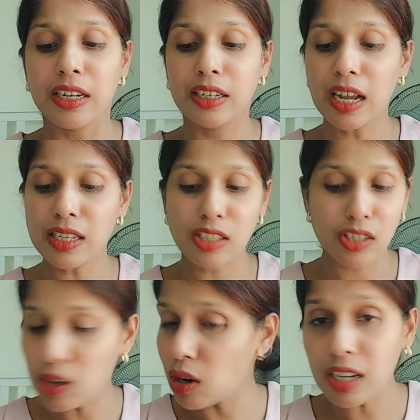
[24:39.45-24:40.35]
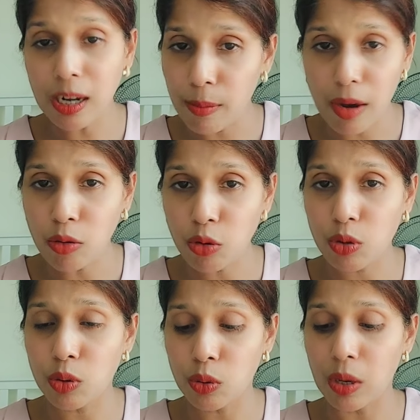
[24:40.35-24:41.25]
does not amount
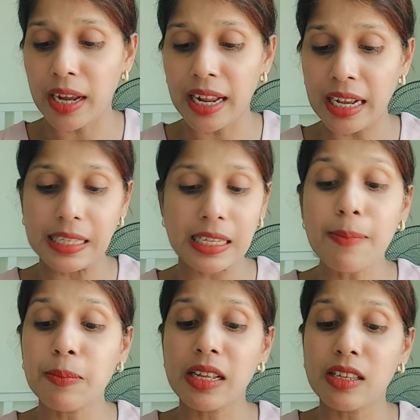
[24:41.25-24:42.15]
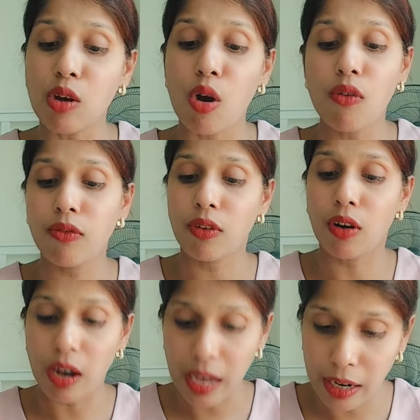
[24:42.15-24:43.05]
to an acceptance of
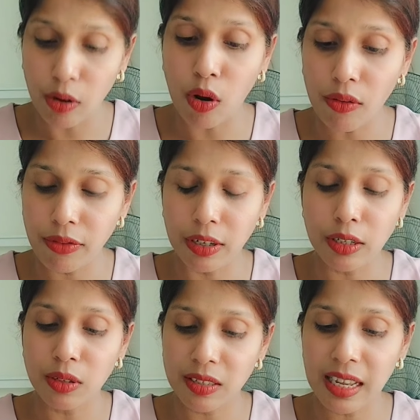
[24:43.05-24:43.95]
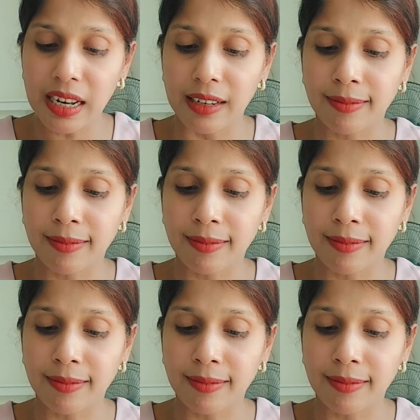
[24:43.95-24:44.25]
an offer to sell.